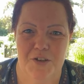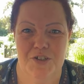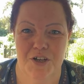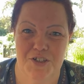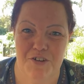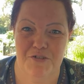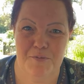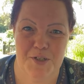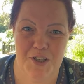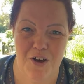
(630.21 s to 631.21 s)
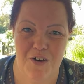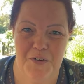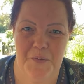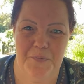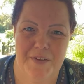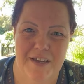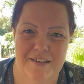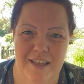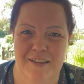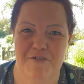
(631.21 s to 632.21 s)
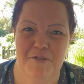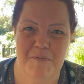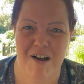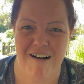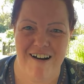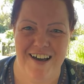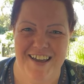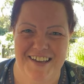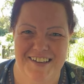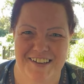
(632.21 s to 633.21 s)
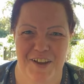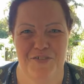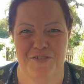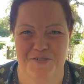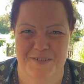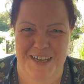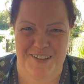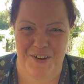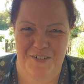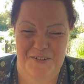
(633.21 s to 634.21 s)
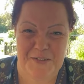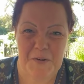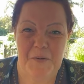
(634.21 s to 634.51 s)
Jojo from Geelong, Natalie from Mackay, Catherine from St. Lawrence.